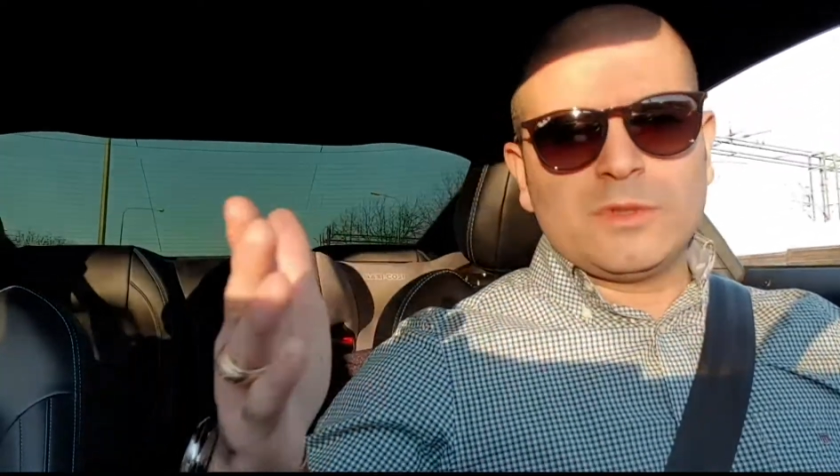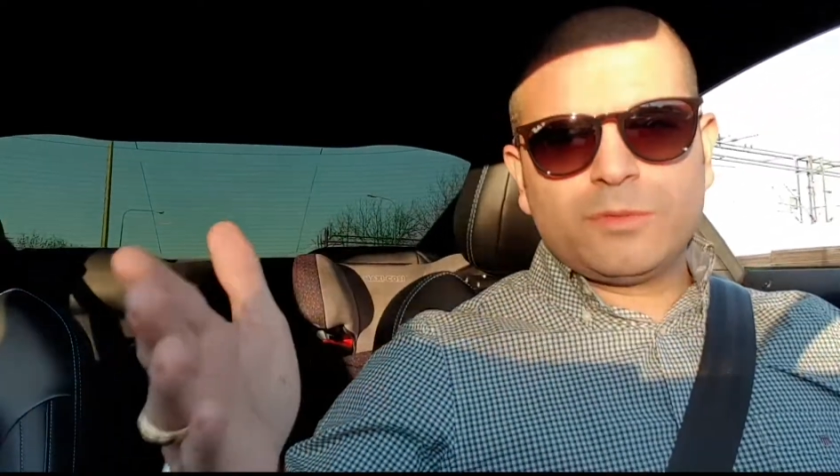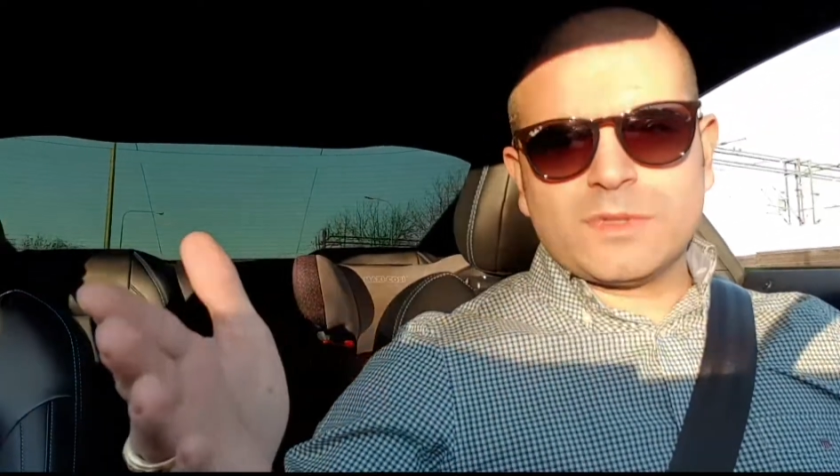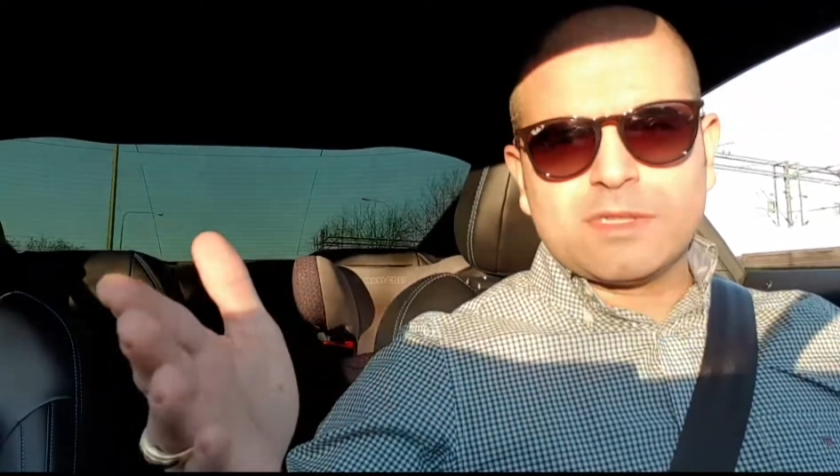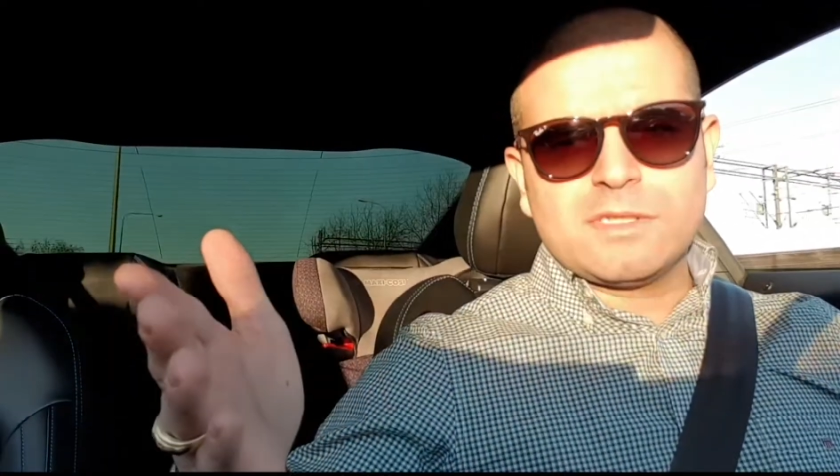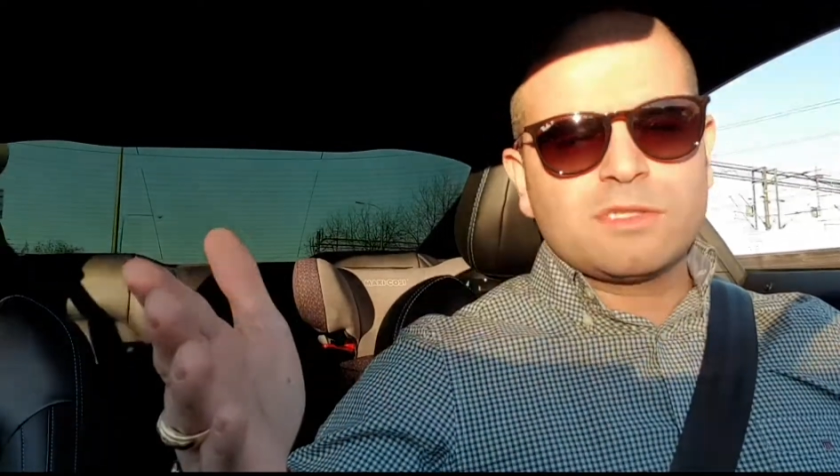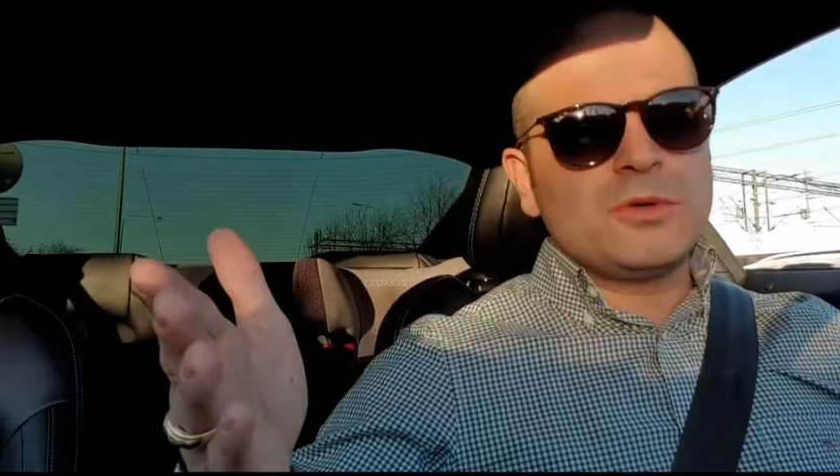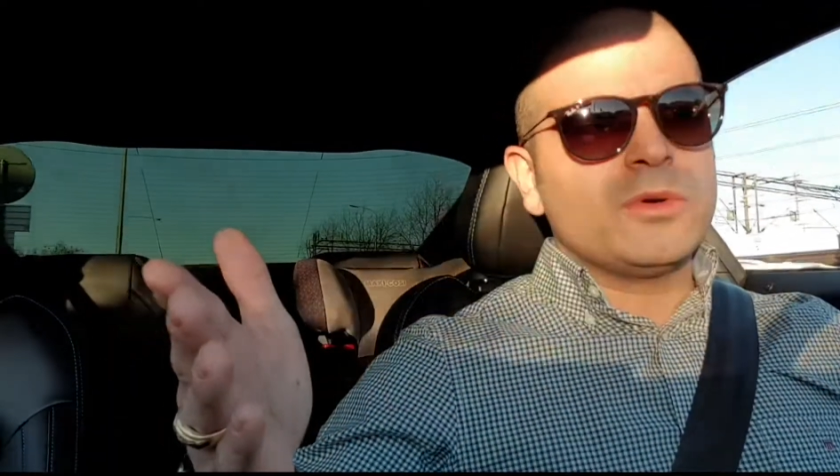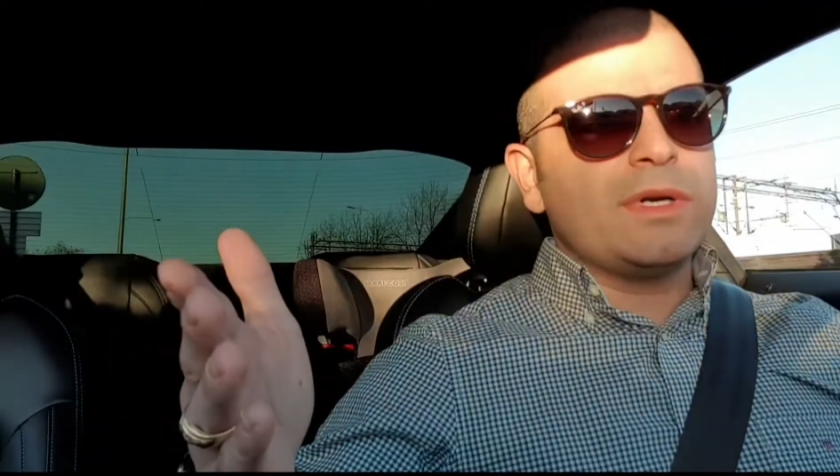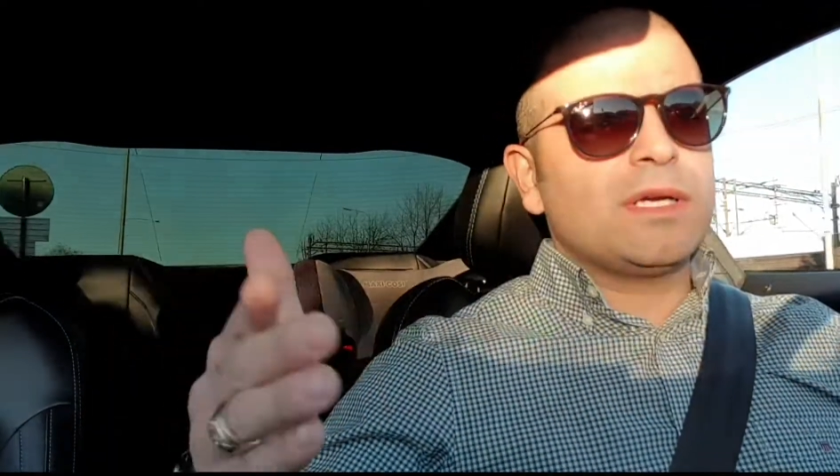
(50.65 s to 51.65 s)
which was a
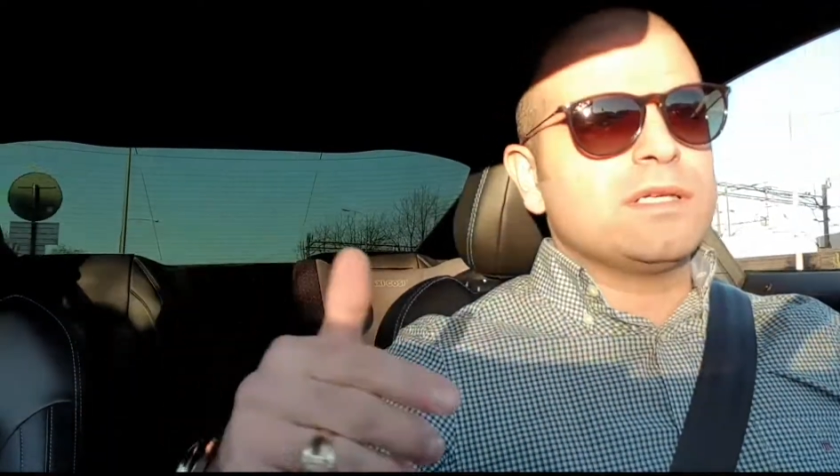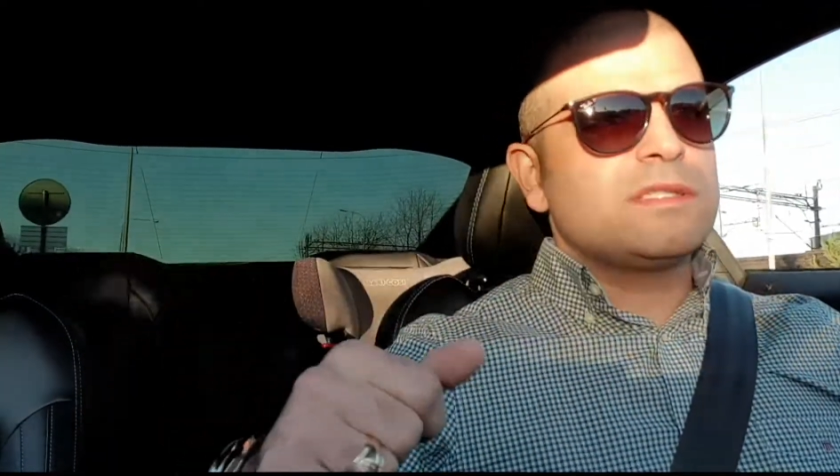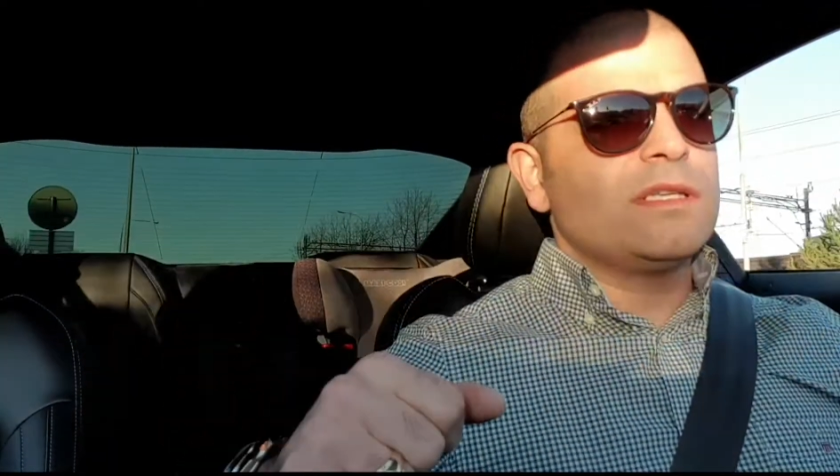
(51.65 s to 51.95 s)
scoring on